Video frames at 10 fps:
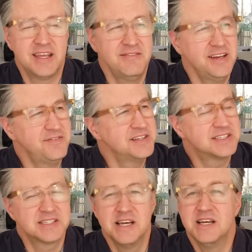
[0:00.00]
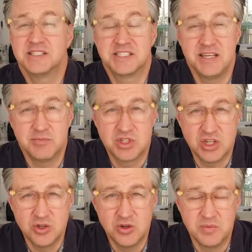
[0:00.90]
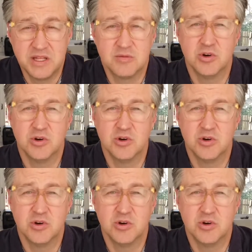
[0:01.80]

Even if it seems to you to be the